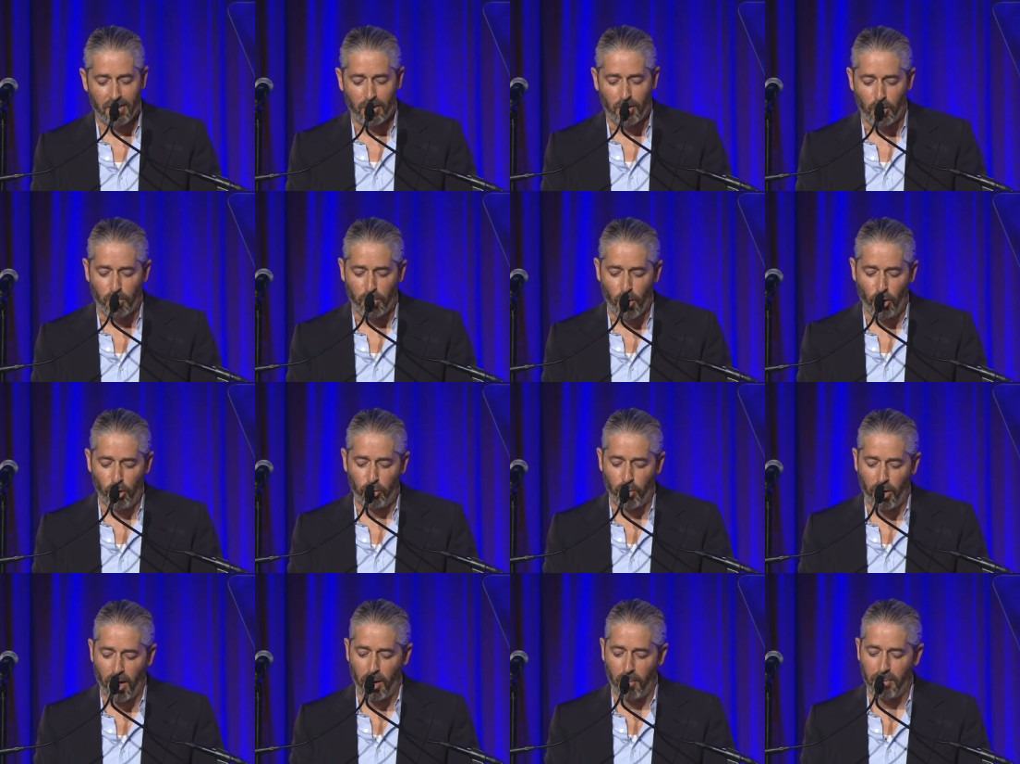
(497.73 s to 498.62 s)
You both
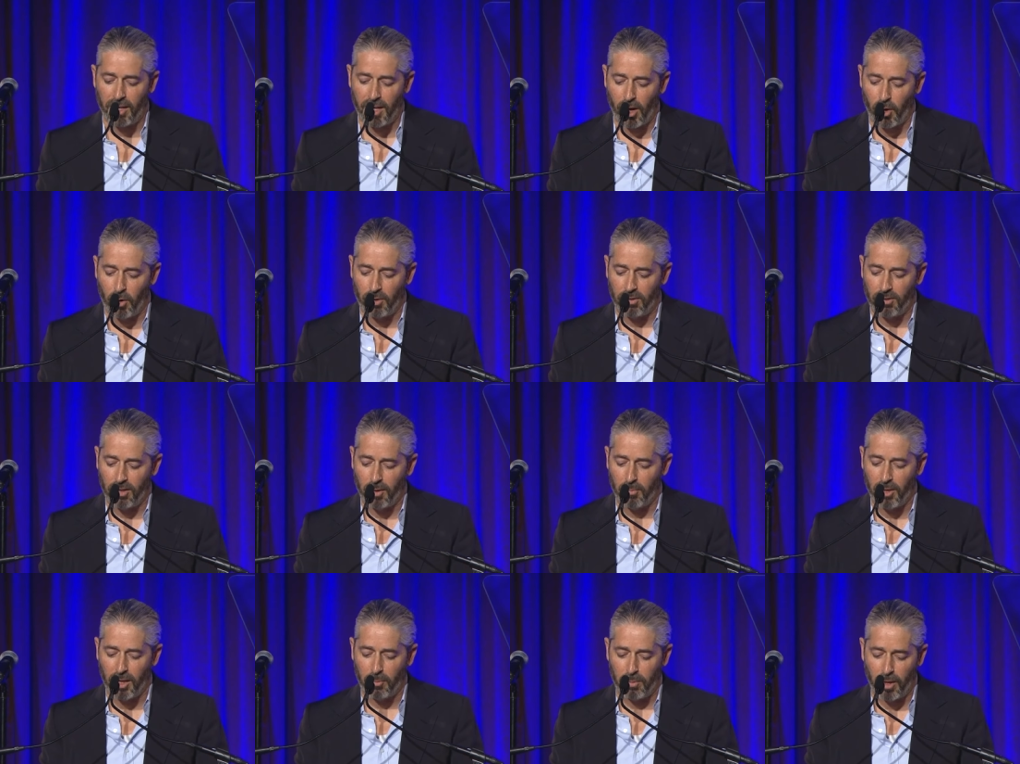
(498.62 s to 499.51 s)
round me out and
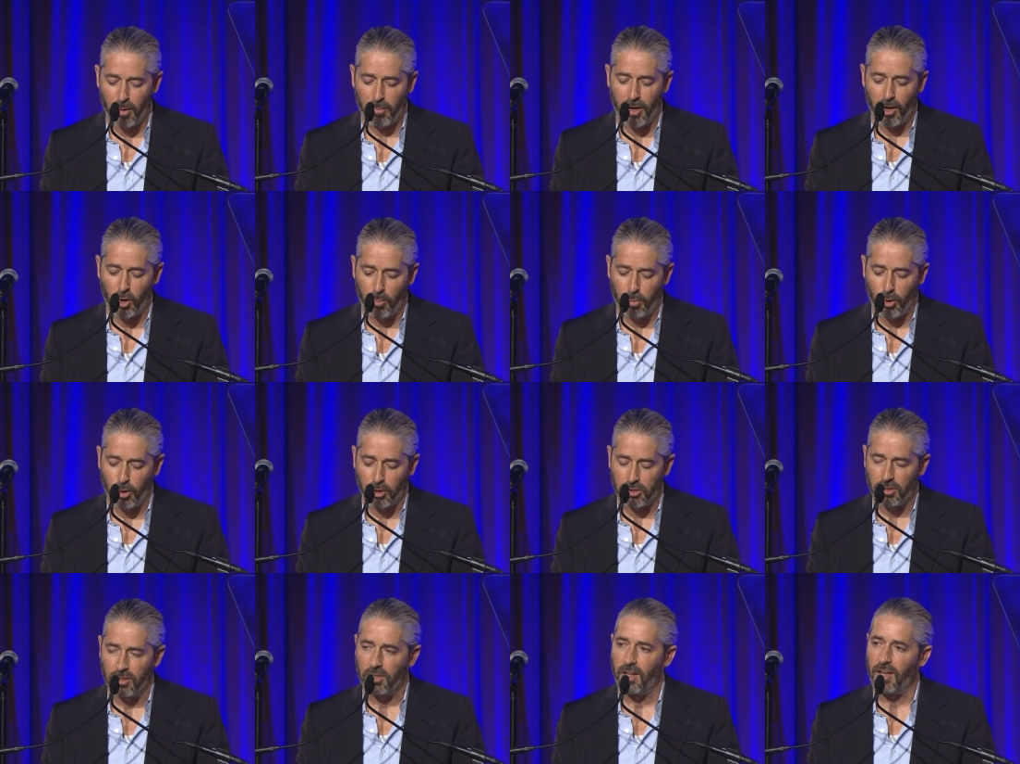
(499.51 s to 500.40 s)
make me a better
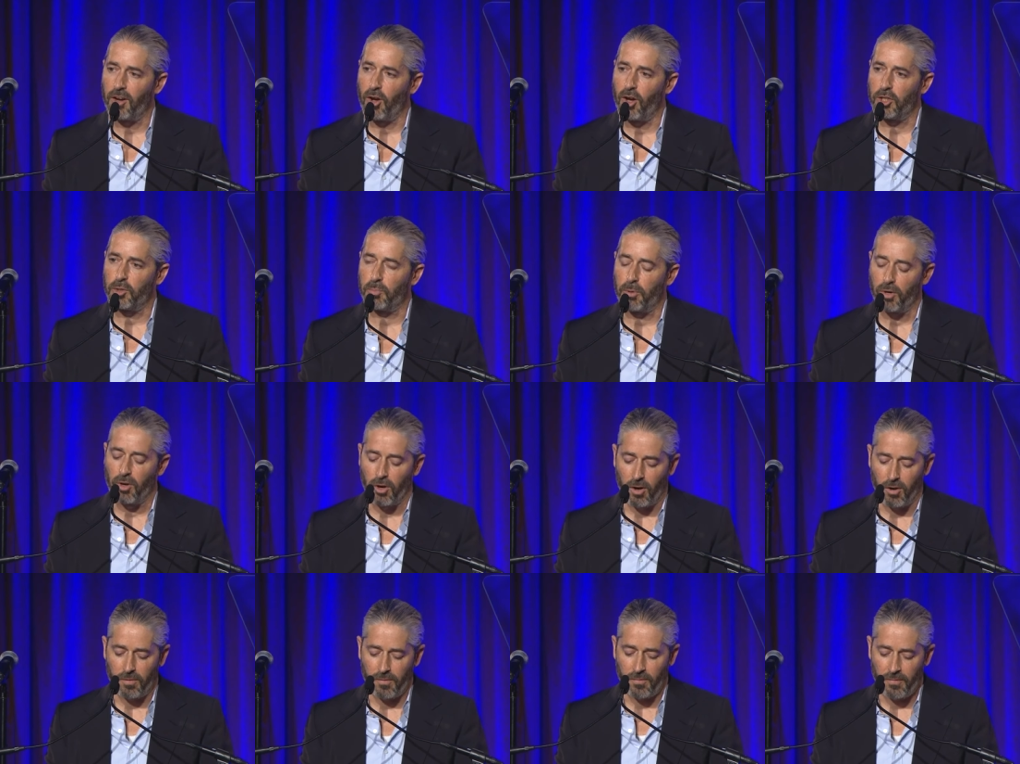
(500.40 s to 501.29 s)
person and entrepreneur.